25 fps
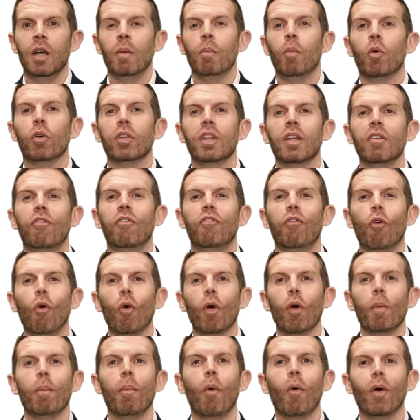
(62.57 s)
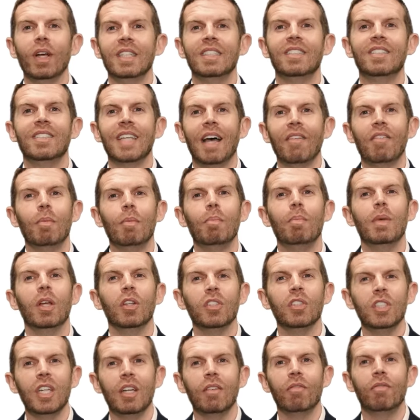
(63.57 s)
more than 4.7
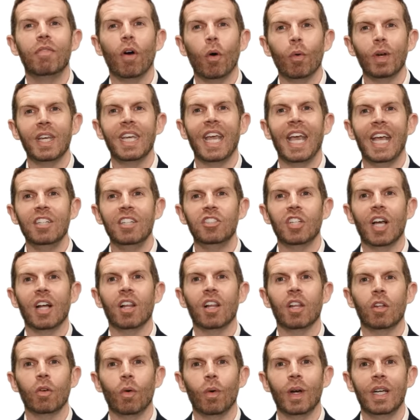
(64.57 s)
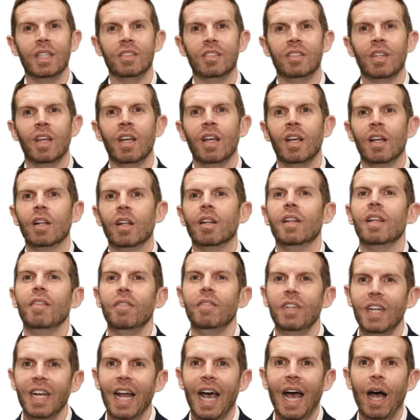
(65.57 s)
million voting age Illinoisans
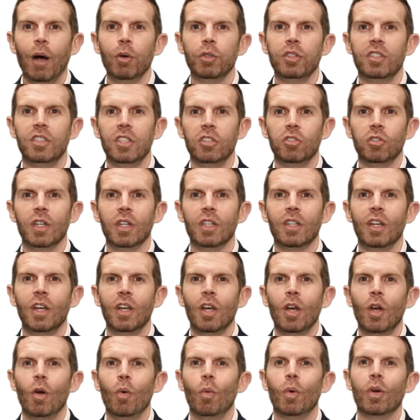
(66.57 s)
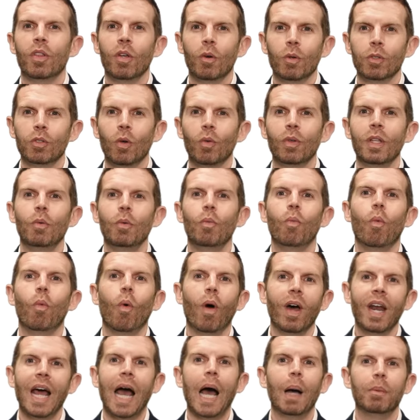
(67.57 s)
lived in a House district where there was only
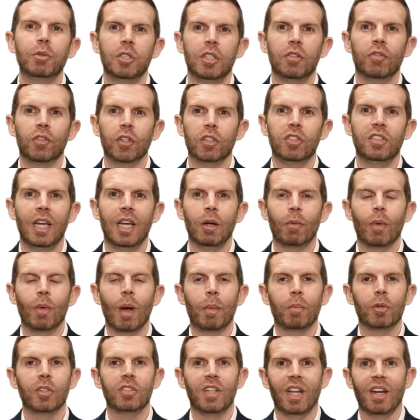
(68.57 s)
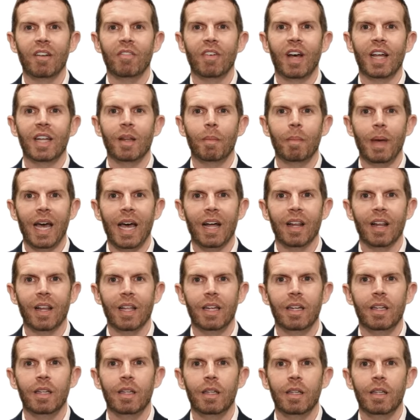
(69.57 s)
one option for state representative on the ballot,